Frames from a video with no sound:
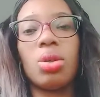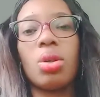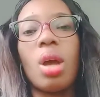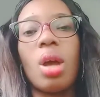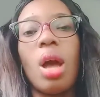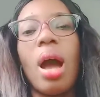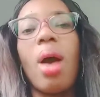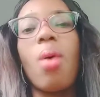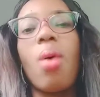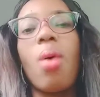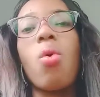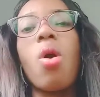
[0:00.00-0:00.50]

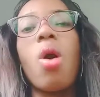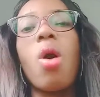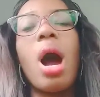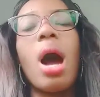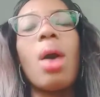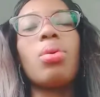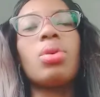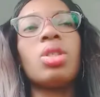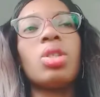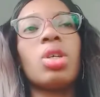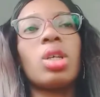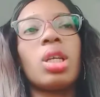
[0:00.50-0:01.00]
And what
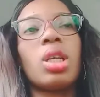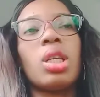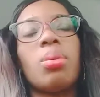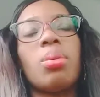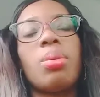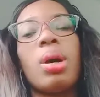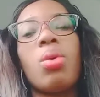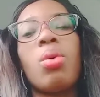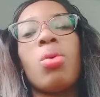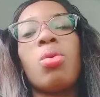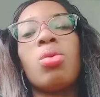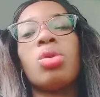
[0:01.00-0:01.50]
are we talking
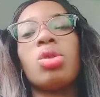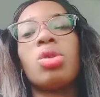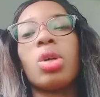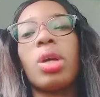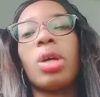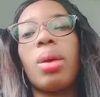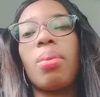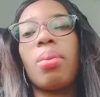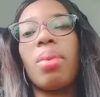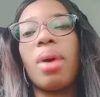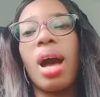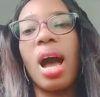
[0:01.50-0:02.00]
about when we talk
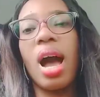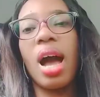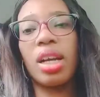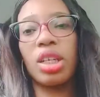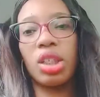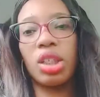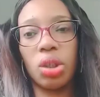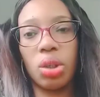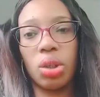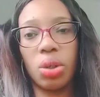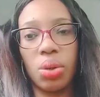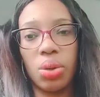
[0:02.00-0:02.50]
about
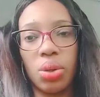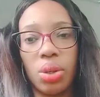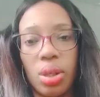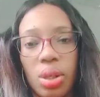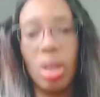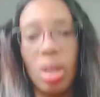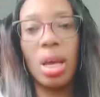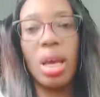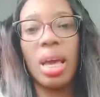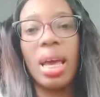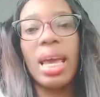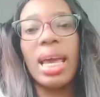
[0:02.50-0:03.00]
actions?
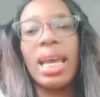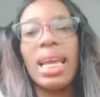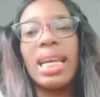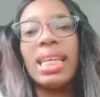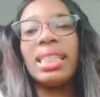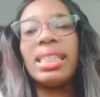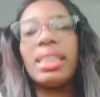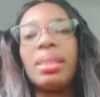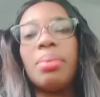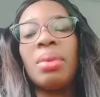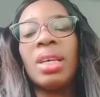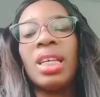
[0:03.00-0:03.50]

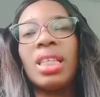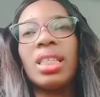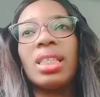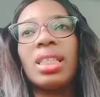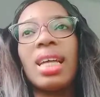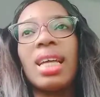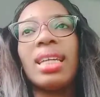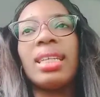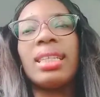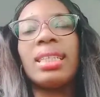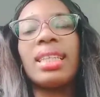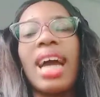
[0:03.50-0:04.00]
It means
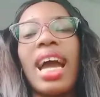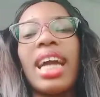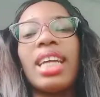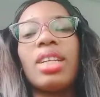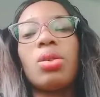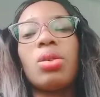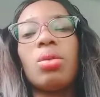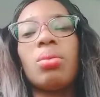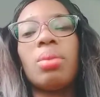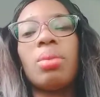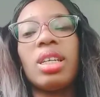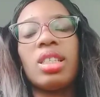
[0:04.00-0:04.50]
that now I
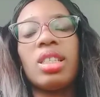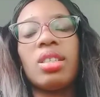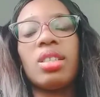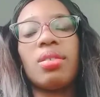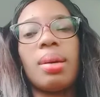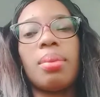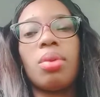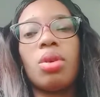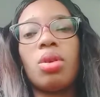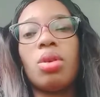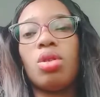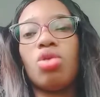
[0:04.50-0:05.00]
told myself that
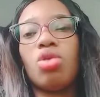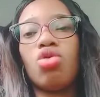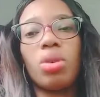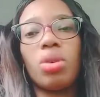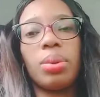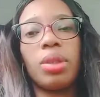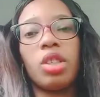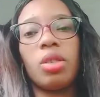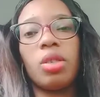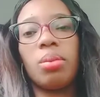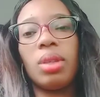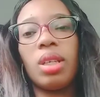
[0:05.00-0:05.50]
I'm going to drop
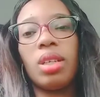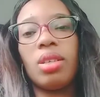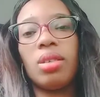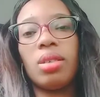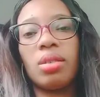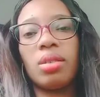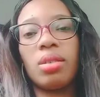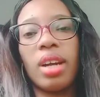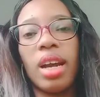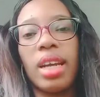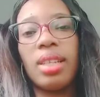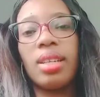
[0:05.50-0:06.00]
some things,
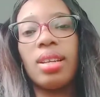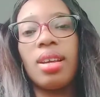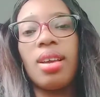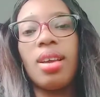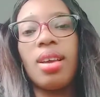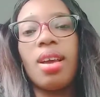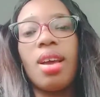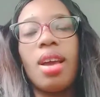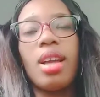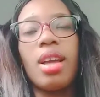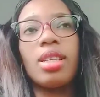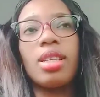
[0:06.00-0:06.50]
right?
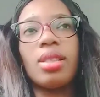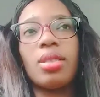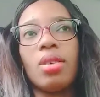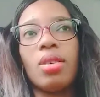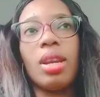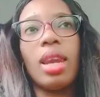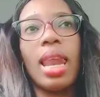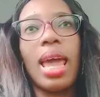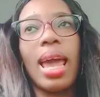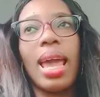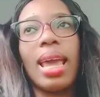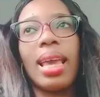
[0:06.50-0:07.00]
It's
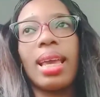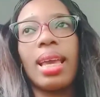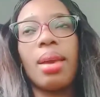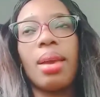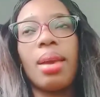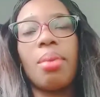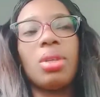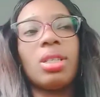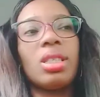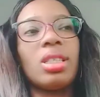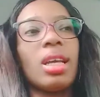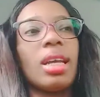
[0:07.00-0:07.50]
not like
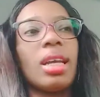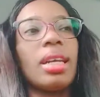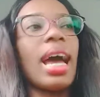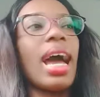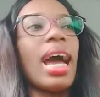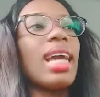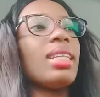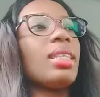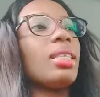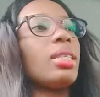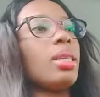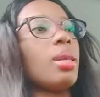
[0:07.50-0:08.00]
it's an
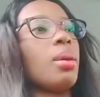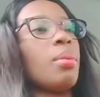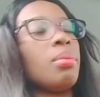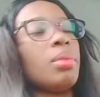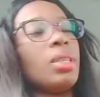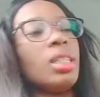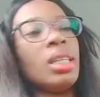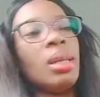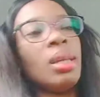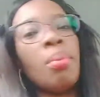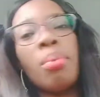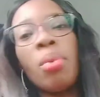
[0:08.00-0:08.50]
item
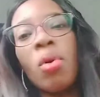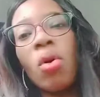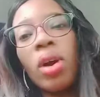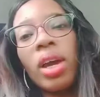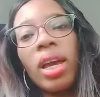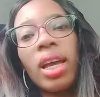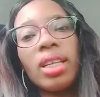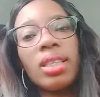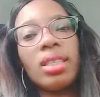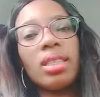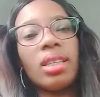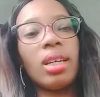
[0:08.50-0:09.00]
in a
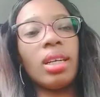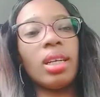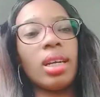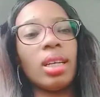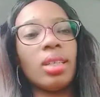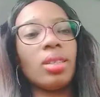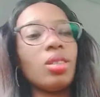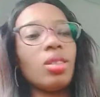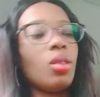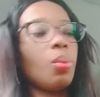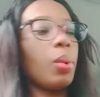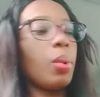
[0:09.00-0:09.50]
bucket that you can
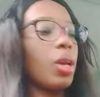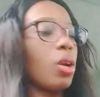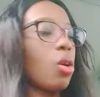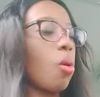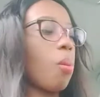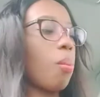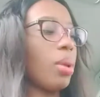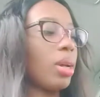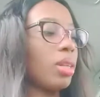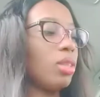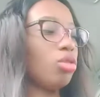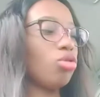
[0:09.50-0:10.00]
just pick
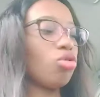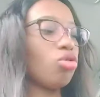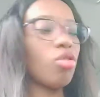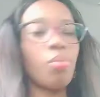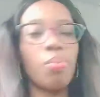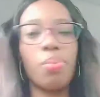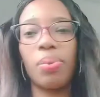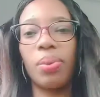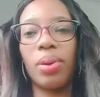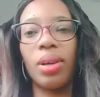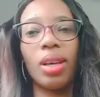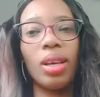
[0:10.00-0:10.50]
up and
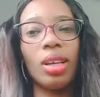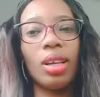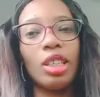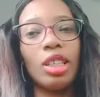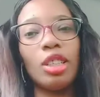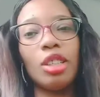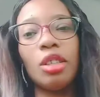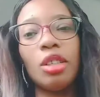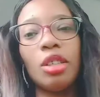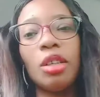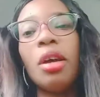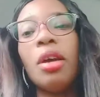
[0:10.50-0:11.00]
drop.
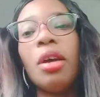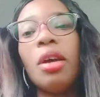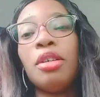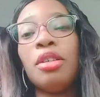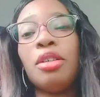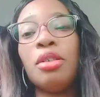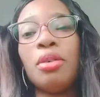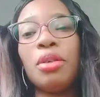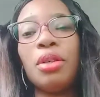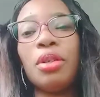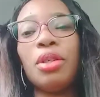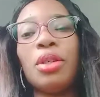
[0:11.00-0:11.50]

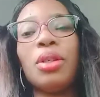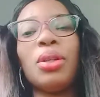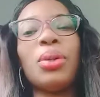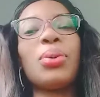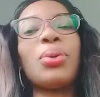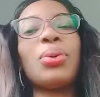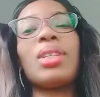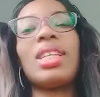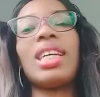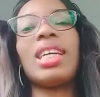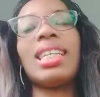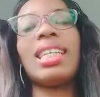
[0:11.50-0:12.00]
No, you
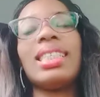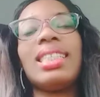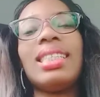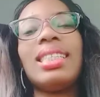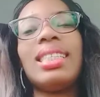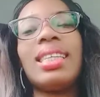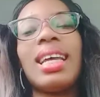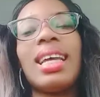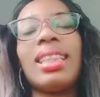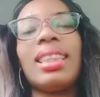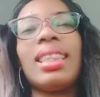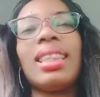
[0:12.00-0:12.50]
know that
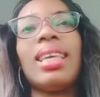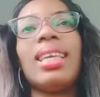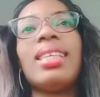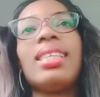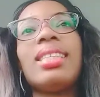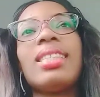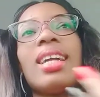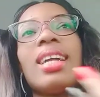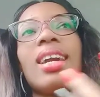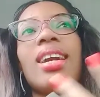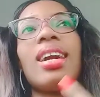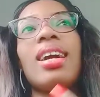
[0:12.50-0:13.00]
these are
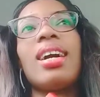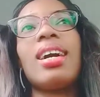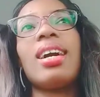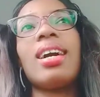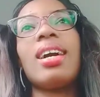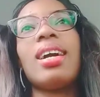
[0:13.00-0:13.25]
things that are